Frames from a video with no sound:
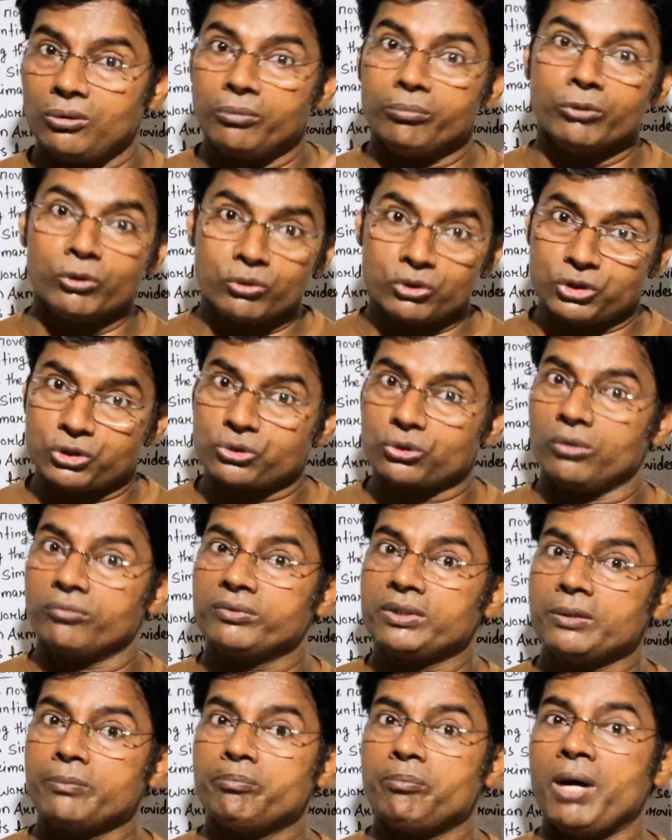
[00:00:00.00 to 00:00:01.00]
most
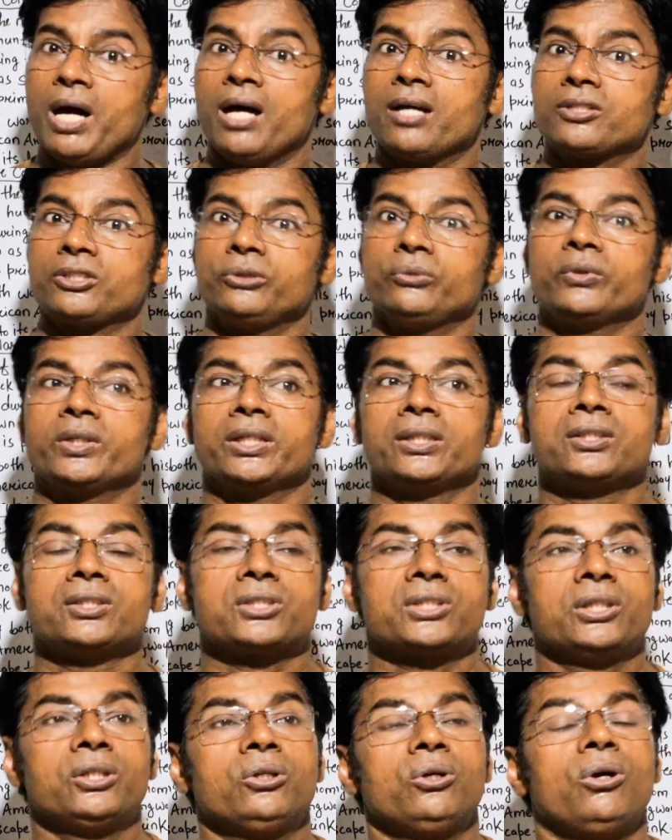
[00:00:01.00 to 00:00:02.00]
of the part you can
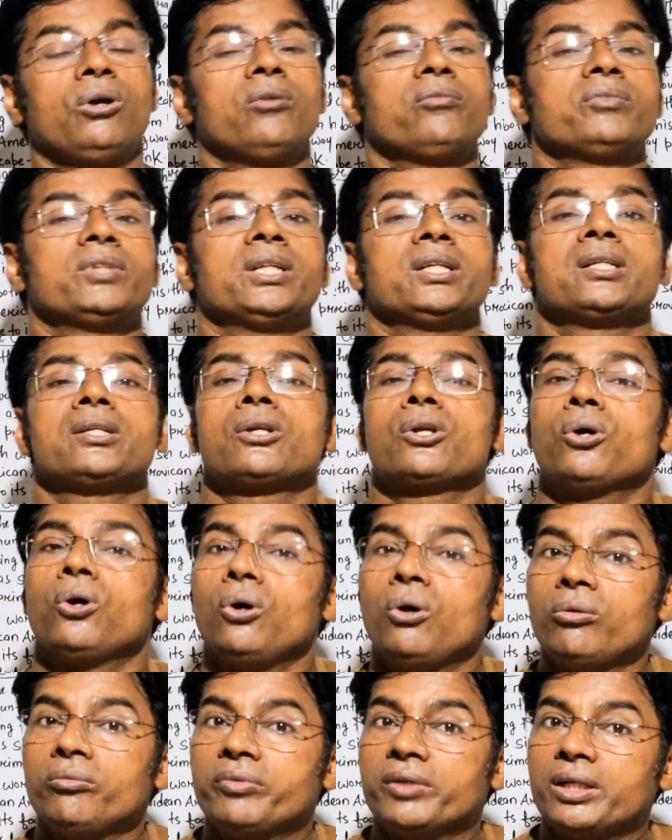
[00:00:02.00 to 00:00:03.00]
say of the
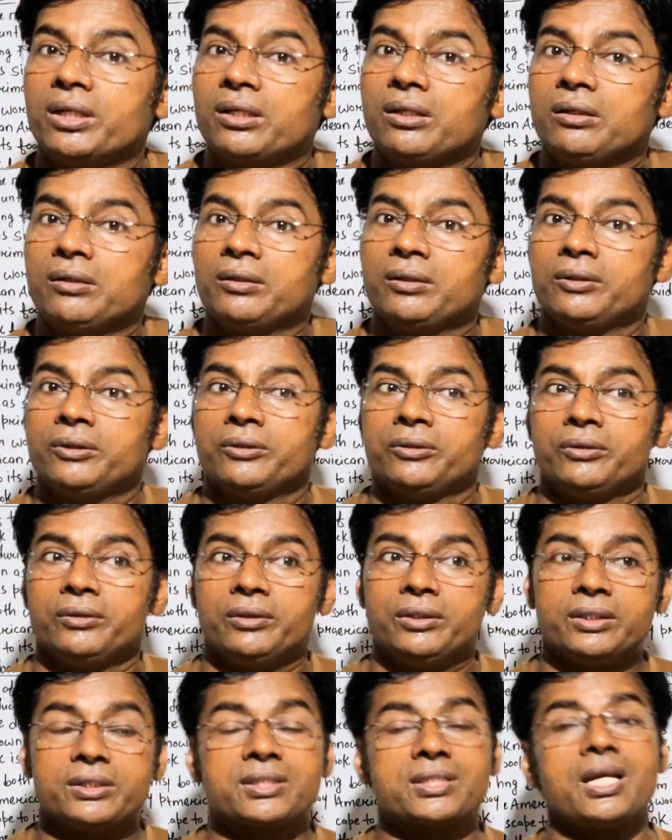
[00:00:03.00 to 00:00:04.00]
novel
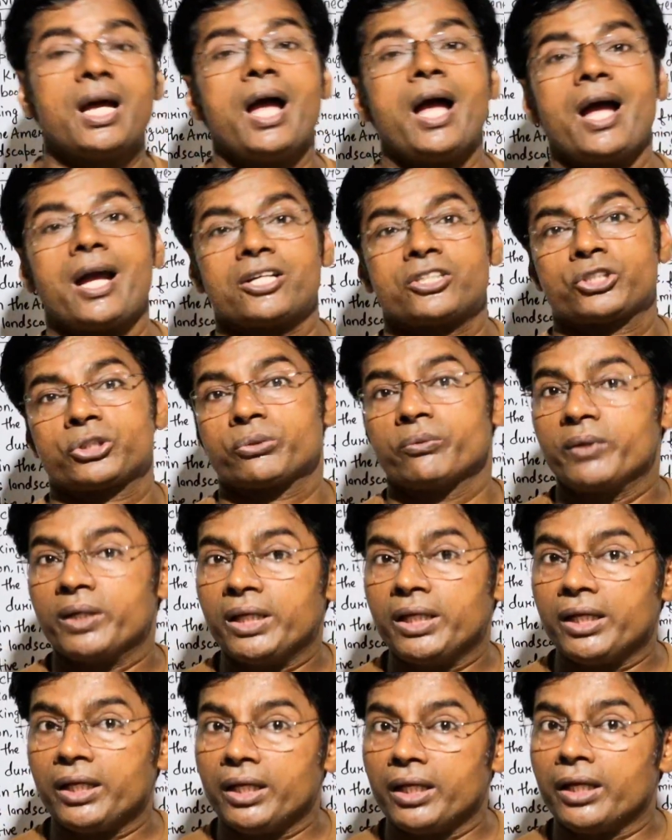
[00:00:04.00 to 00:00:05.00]
is
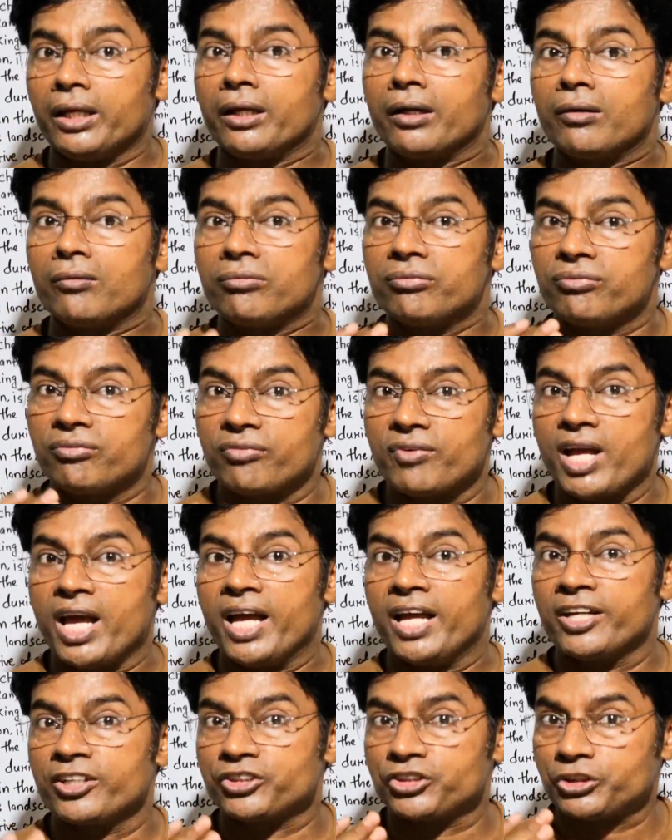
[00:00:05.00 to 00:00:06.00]
actually in
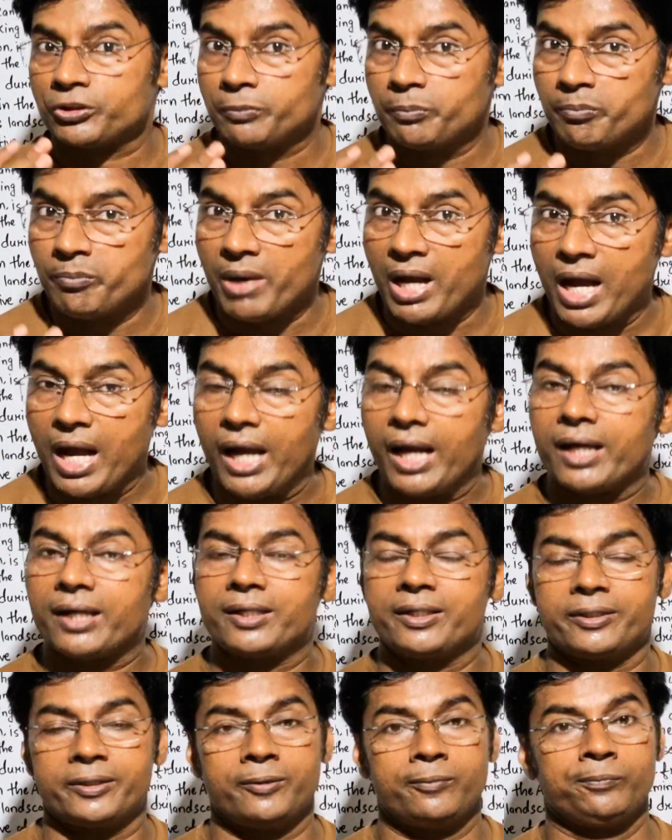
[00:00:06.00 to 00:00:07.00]
flashback.
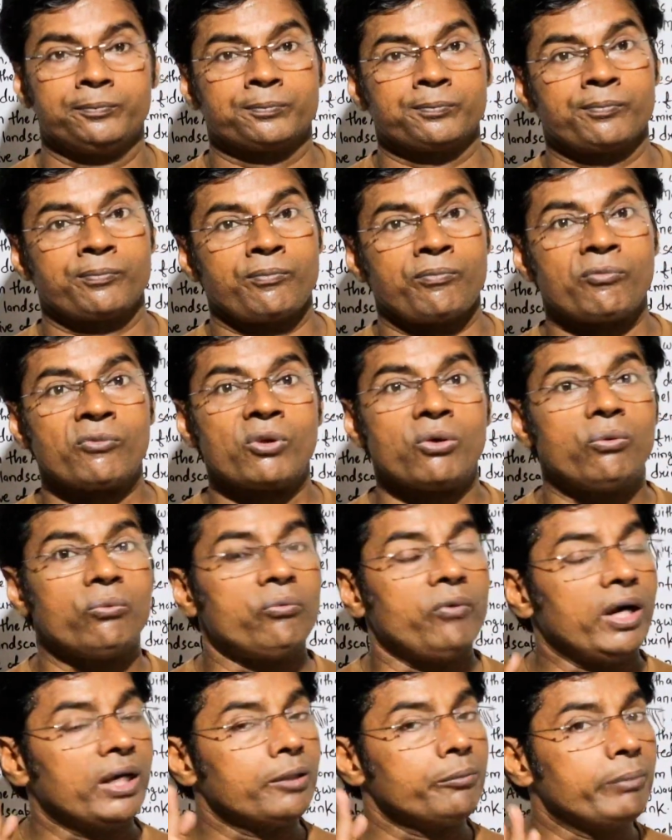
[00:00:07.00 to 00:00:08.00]

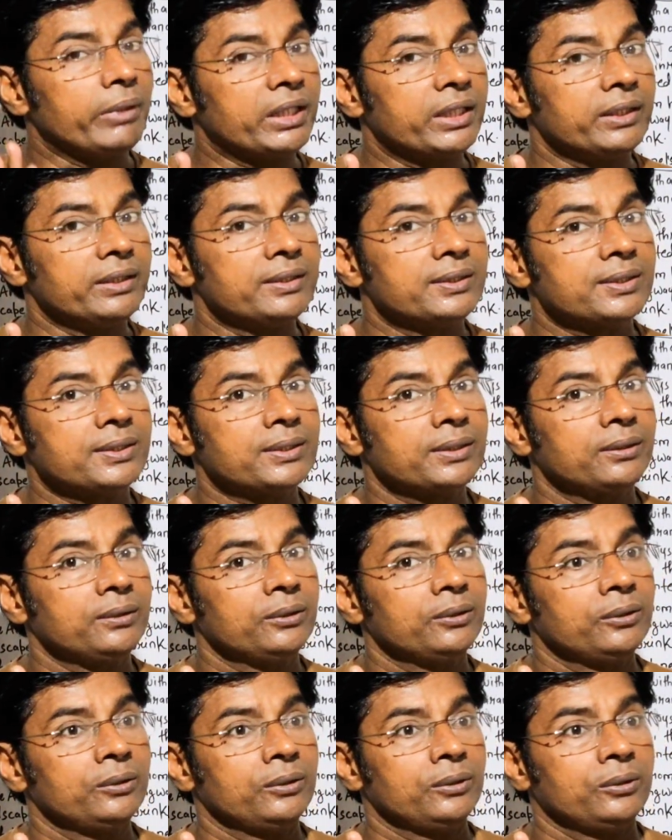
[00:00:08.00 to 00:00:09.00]
Why? Because